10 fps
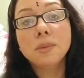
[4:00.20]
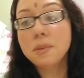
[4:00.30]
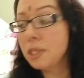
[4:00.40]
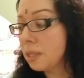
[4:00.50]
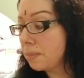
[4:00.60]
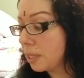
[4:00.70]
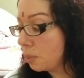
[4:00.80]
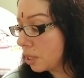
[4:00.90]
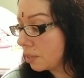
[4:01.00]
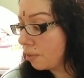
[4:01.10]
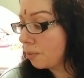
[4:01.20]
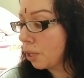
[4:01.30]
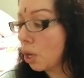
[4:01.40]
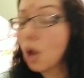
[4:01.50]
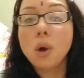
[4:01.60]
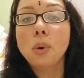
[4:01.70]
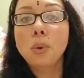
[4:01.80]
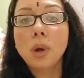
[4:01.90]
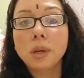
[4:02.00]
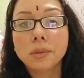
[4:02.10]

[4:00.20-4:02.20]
and the Gypsy Witch for Virgo.